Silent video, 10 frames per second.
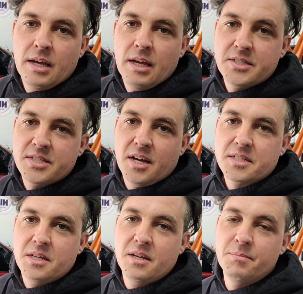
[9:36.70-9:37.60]
it
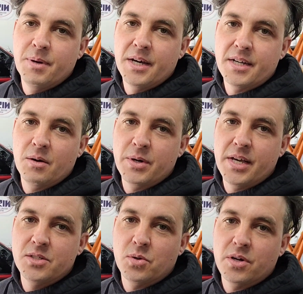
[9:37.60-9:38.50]
sucked, but I went ahead
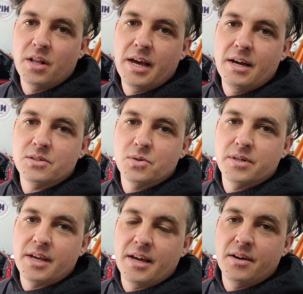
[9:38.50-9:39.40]
and tore it all out, and tore
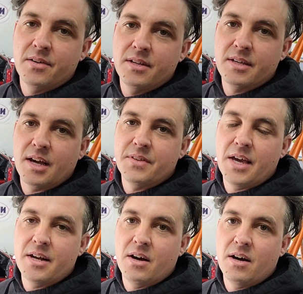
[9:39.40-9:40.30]
down, and got the
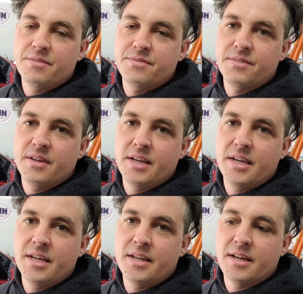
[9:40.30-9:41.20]
head off,
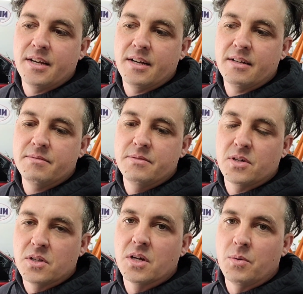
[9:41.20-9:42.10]
and
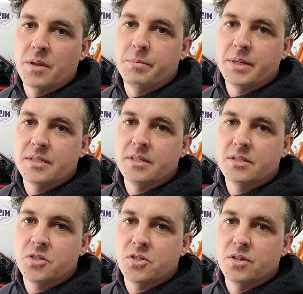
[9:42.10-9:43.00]
took a look at one of the pistons,
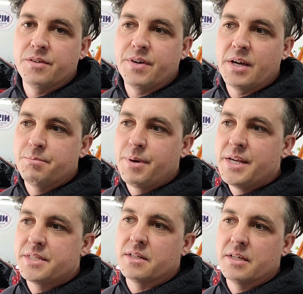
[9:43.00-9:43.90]
and sure enough, I had
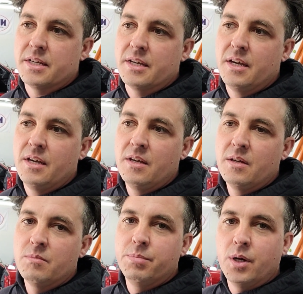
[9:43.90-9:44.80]
basically
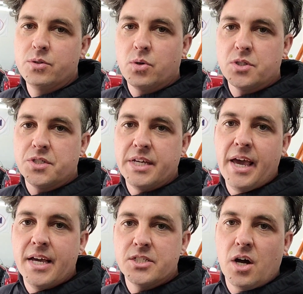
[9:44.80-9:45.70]
blowtorched the
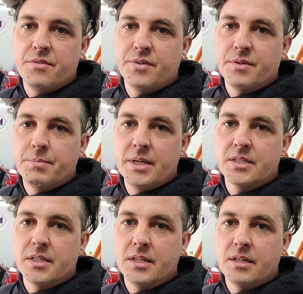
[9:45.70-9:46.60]
edge off of a
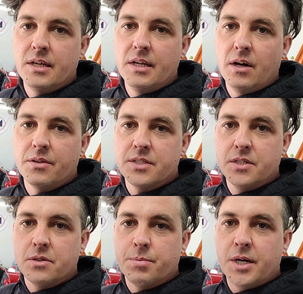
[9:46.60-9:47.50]
piston, and all the
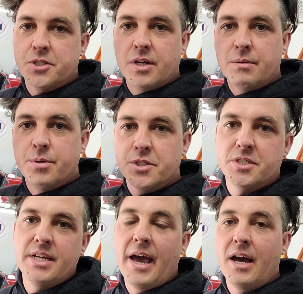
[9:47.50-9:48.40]
cylinder pressure had
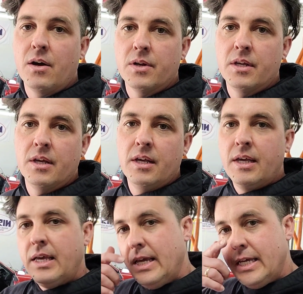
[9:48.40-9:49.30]
pushed down
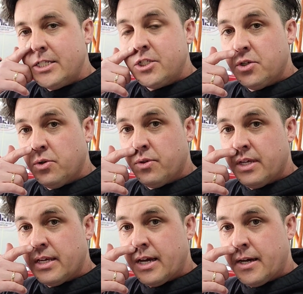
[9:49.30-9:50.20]
into
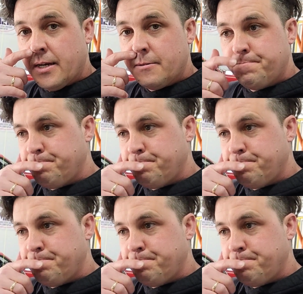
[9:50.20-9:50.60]
the